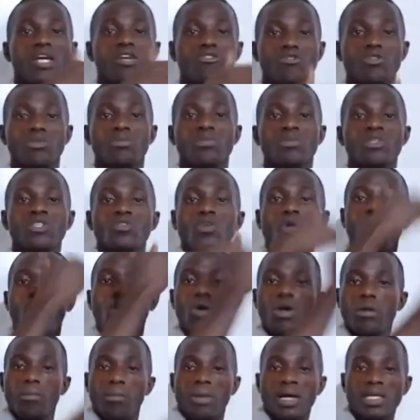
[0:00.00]
So it means
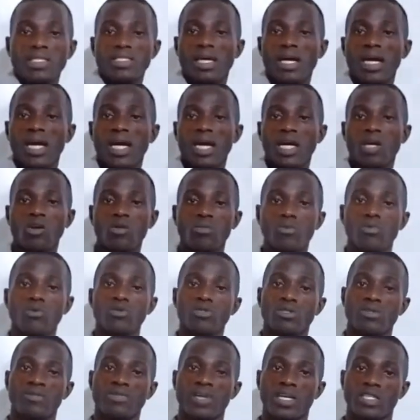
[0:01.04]
all matter are
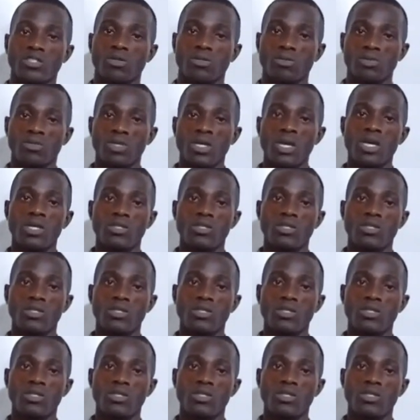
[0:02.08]
composed of atoms.